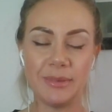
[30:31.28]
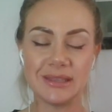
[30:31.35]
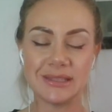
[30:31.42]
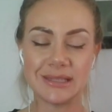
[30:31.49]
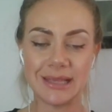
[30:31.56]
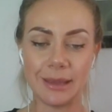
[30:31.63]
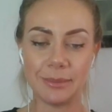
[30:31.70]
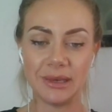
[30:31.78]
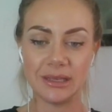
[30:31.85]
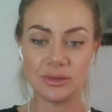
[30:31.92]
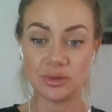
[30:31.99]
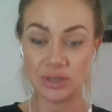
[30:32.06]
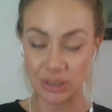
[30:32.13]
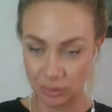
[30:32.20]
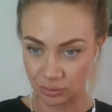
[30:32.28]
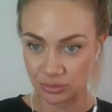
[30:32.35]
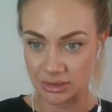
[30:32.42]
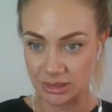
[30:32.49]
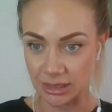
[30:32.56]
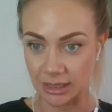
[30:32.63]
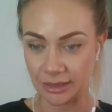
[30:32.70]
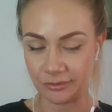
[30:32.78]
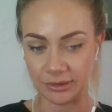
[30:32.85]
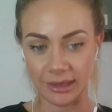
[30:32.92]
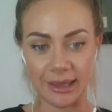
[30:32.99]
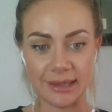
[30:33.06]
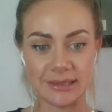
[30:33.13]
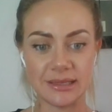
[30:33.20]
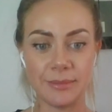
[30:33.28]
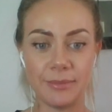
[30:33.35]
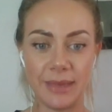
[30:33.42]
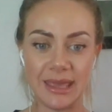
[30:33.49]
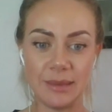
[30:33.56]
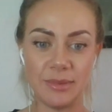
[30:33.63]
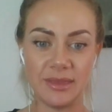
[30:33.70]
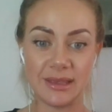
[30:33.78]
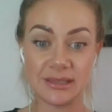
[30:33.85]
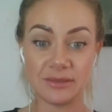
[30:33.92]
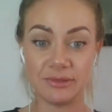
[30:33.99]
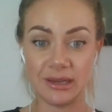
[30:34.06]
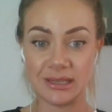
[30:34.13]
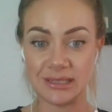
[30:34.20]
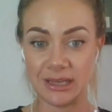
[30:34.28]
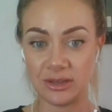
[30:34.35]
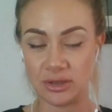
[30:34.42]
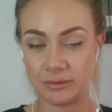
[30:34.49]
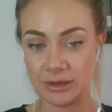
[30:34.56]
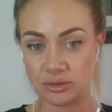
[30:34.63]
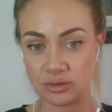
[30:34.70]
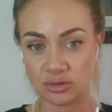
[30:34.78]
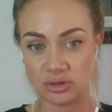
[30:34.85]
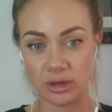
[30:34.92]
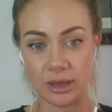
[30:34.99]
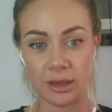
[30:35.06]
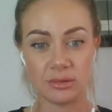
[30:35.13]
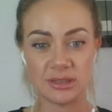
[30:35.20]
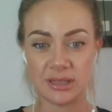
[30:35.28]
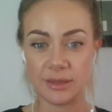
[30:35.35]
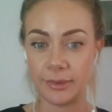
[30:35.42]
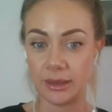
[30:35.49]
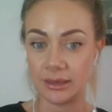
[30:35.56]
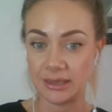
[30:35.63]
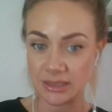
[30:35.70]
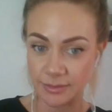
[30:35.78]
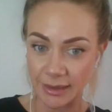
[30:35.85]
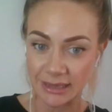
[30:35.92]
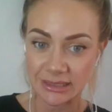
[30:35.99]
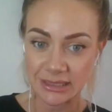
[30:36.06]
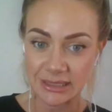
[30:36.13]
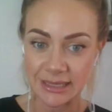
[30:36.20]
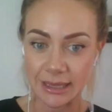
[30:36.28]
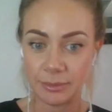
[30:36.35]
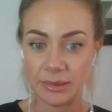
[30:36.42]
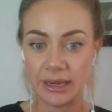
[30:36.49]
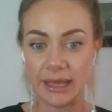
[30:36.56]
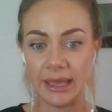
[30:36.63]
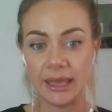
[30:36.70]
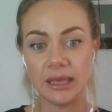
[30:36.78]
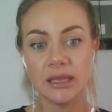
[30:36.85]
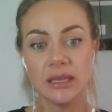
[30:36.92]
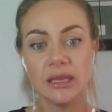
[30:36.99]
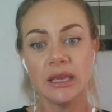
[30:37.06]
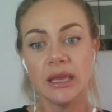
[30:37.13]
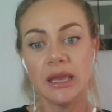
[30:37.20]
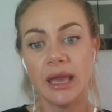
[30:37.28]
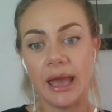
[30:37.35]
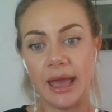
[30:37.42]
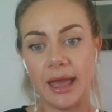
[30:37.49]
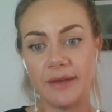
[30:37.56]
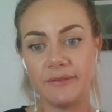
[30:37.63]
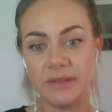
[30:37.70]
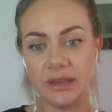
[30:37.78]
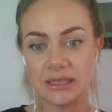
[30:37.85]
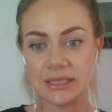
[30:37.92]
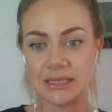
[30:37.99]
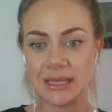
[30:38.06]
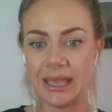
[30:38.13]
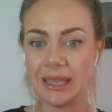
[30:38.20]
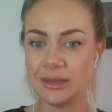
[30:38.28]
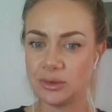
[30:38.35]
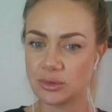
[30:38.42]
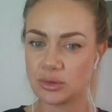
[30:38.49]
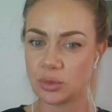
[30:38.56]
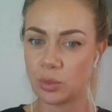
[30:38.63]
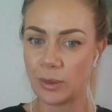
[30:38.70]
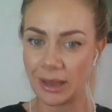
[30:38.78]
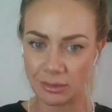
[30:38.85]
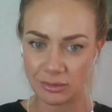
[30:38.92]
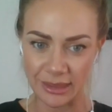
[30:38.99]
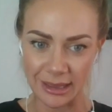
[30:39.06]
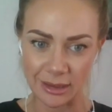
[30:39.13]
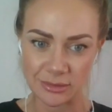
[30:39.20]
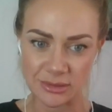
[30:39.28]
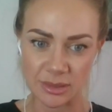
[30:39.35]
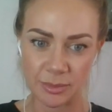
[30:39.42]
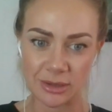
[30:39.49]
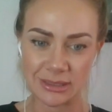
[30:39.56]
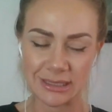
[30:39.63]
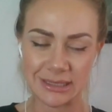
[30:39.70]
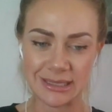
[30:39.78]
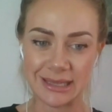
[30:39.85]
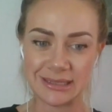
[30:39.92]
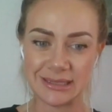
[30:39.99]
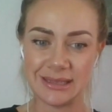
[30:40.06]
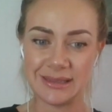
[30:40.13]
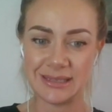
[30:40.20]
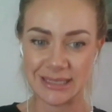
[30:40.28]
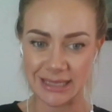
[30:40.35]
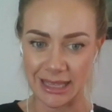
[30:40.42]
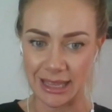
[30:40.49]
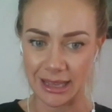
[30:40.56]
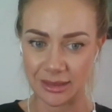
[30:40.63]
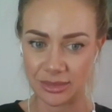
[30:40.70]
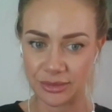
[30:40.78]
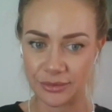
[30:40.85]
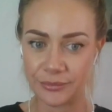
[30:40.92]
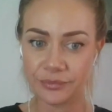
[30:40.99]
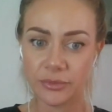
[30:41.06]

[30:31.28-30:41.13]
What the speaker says: maybe this is happening in your children's life. Okay, so maybe there's a realization around your child, something unexpected is happening. Venus is in your 12th house, opposing Saturn in the 6th.